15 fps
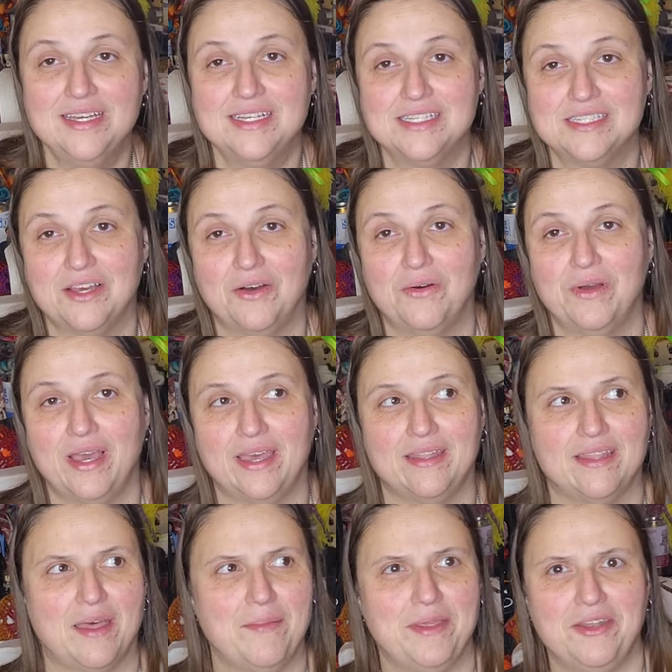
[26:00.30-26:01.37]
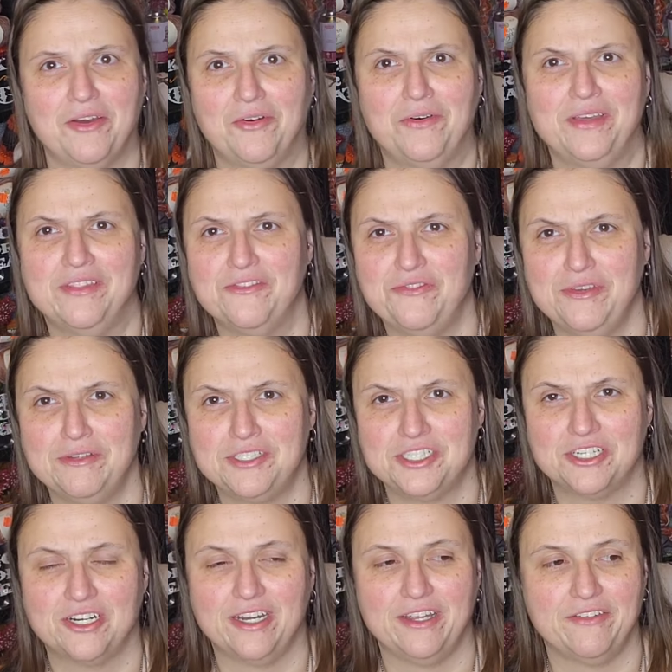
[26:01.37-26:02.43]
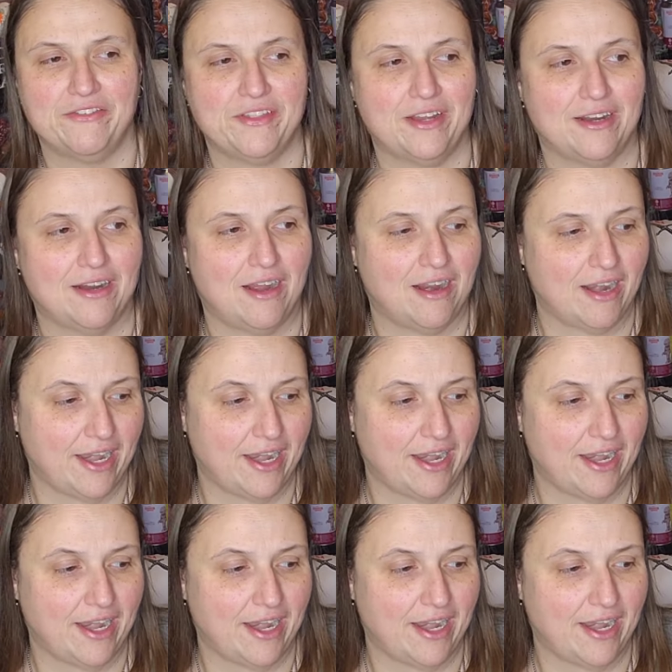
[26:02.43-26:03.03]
So, and let me know in the future if there are